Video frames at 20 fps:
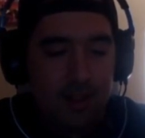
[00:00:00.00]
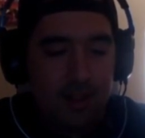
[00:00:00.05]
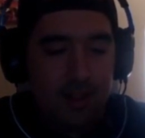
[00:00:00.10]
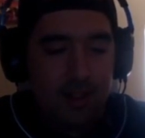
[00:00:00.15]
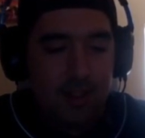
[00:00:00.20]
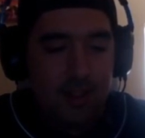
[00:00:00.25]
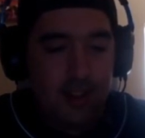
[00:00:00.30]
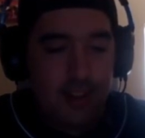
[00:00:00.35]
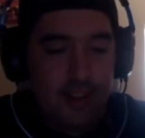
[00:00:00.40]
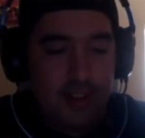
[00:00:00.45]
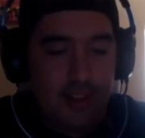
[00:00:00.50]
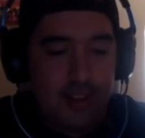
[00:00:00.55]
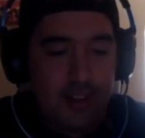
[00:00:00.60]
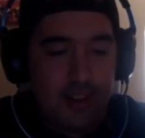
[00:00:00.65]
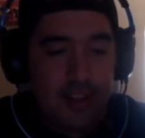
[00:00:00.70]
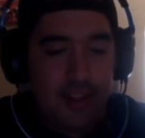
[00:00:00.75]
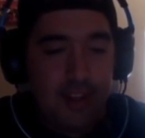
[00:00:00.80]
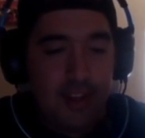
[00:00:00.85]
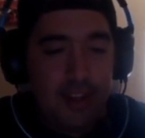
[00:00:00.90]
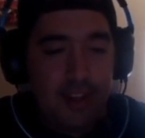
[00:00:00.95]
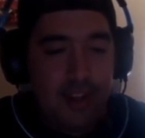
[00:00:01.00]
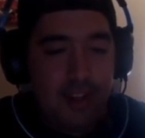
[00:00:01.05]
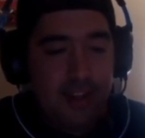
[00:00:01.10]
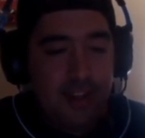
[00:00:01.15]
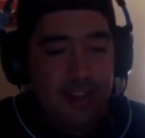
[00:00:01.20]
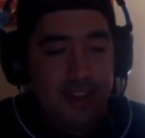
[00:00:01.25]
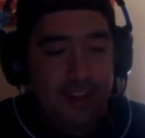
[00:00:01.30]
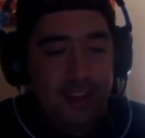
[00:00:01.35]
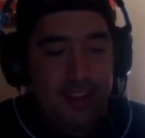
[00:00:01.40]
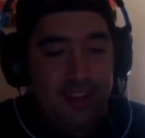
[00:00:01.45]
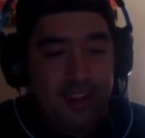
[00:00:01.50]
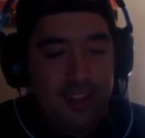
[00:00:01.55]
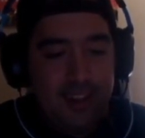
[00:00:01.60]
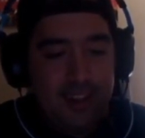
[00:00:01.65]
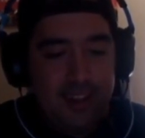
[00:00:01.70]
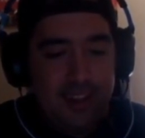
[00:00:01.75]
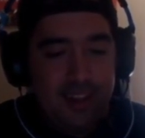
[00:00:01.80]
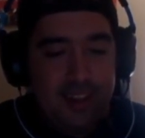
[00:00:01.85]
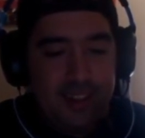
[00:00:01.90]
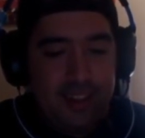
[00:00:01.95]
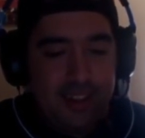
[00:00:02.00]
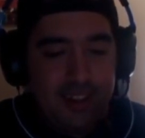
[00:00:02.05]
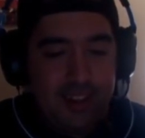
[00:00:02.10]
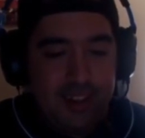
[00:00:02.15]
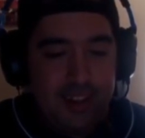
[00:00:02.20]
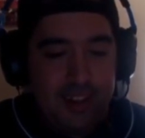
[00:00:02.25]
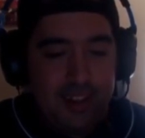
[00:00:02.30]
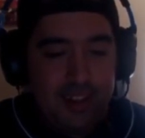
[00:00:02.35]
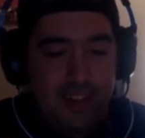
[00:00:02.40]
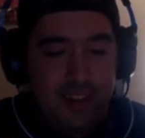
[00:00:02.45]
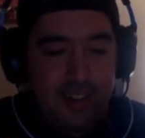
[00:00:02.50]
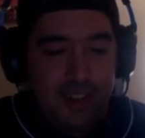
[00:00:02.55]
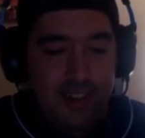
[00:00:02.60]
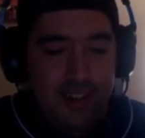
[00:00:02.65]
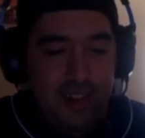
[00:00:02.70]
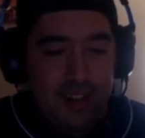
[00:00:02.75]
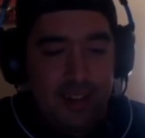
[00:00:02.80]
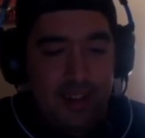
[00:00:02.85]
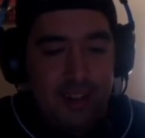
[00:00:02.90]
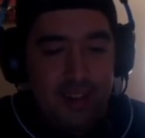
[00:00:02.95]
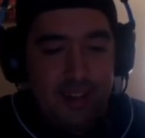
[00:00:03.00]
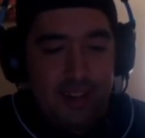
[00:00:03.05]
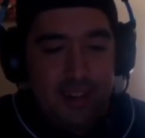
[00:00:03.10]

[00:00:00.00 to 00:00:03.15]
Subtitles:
This person isn't speaking.